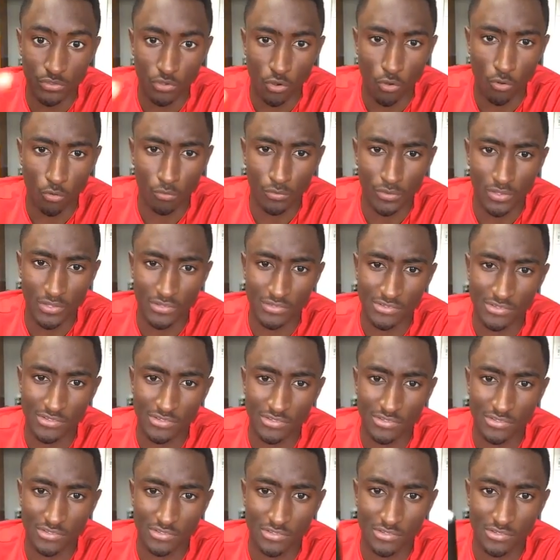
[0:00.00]
to hold it and
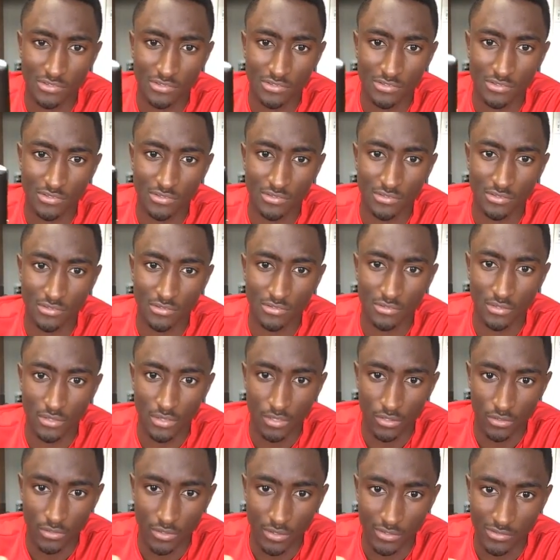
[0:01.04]

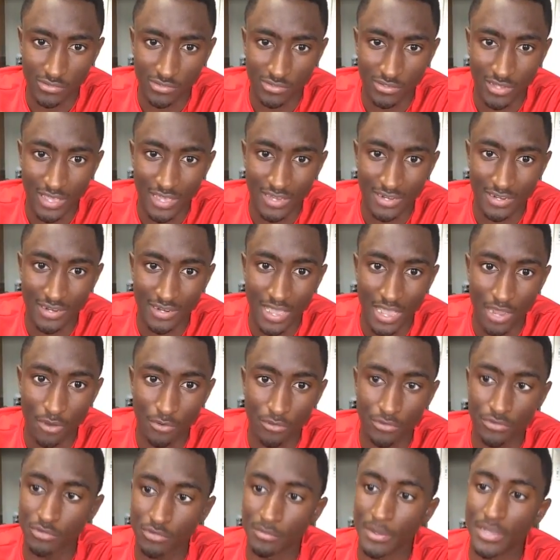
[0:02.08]
slide it
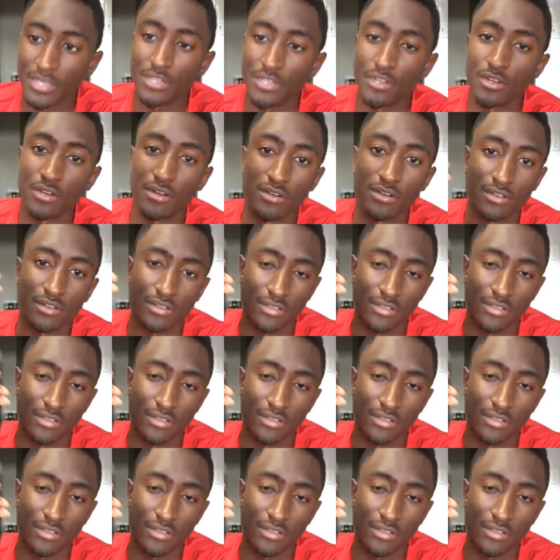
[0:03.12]
out to my ear?